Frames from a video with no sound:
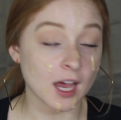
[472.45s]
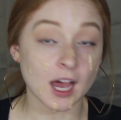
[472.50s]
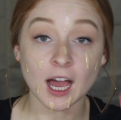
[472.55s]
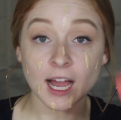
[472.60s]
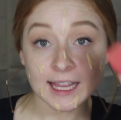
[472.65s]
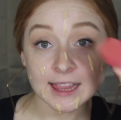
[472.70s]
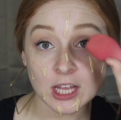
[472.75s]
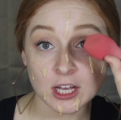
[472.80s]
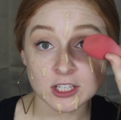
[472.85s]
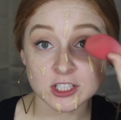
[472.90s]

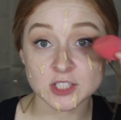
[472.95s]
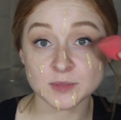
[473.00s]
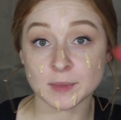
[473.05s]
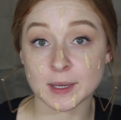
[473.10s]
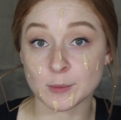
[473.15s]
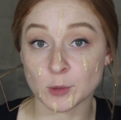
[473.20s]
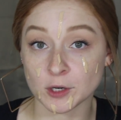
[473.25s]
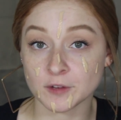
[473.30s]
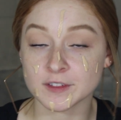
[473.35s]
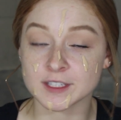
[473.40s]
I lost
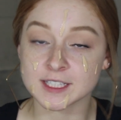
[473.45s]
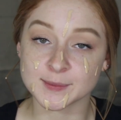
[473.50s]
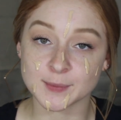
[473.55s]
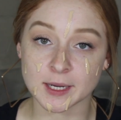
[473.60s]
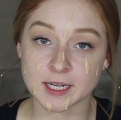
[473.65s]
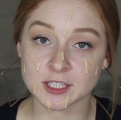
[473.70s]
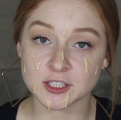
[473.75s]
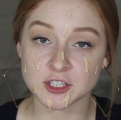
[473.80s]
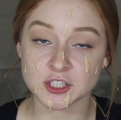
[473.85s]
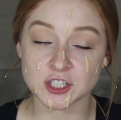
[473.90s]
my Morphe
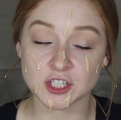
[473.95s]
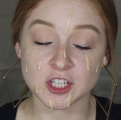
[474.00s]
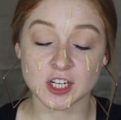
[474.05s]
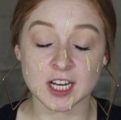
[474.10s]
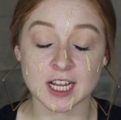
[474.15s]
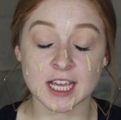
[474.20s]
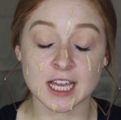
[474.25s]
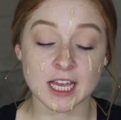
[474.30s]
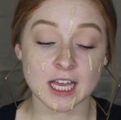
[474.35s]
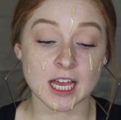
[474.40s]
sponge,
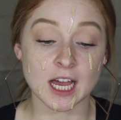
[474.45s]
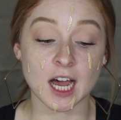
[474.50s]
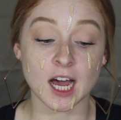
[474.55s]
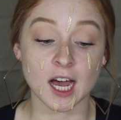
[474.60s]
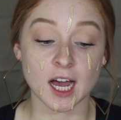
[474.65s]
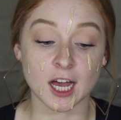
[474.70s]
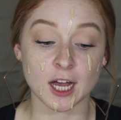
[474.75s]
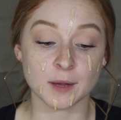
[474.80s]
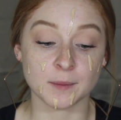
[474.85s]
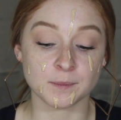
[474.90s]

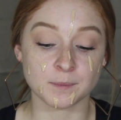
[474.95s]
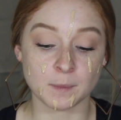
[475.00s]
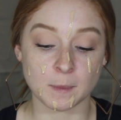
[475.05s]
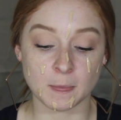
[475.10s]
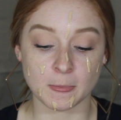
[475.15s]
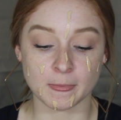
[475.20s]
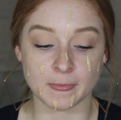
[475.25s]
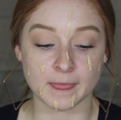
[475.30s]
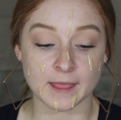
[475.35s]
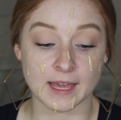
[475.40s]

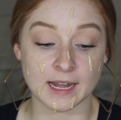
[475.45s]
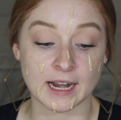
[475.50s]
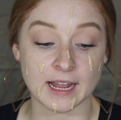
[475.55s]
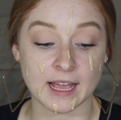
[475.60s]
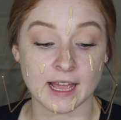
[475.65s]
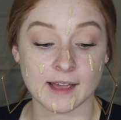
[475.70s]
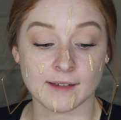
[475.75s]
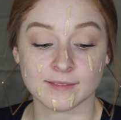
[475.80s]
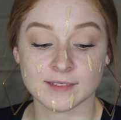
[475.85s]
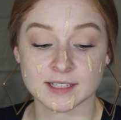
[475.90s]
and I
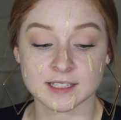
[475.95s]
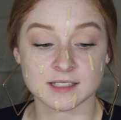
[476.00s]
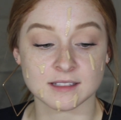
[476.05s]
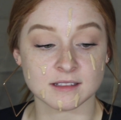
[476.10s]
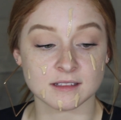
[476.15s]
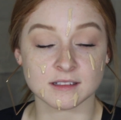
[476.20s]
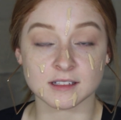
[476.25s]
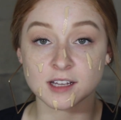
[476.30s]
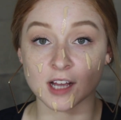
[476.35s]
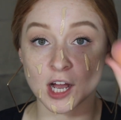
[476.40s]
have
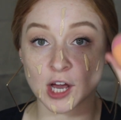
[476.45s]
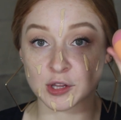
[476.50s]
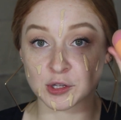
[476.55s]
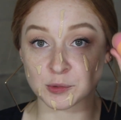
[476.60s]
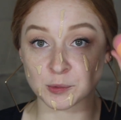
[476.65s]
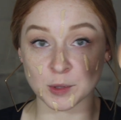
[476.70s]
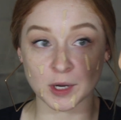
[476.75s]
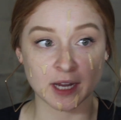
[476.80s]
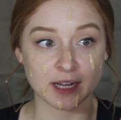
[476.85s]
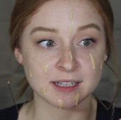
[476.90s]
this other
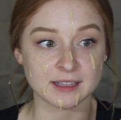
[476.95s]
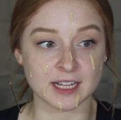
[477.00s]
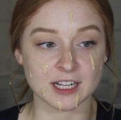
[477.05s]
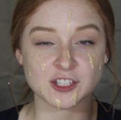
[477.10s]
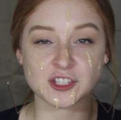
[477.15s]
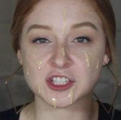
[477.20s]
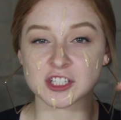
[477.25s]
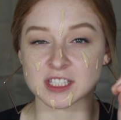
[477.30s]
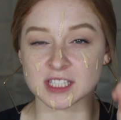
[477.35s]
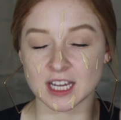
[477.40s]
one
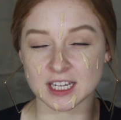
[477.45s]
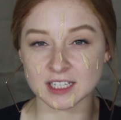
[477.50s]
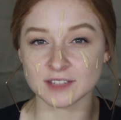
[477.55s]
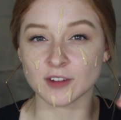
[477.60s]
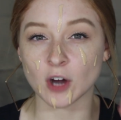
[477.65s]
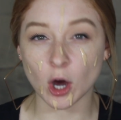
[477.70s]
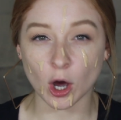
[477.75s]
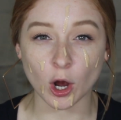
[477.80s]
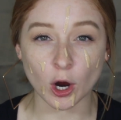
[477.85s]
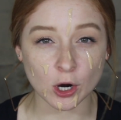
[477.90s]
that's just kind of
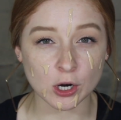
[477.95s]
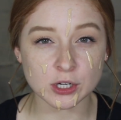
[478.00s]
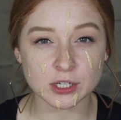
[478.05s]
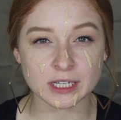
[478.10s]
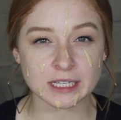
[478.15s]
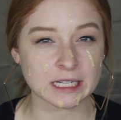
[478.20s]
hard,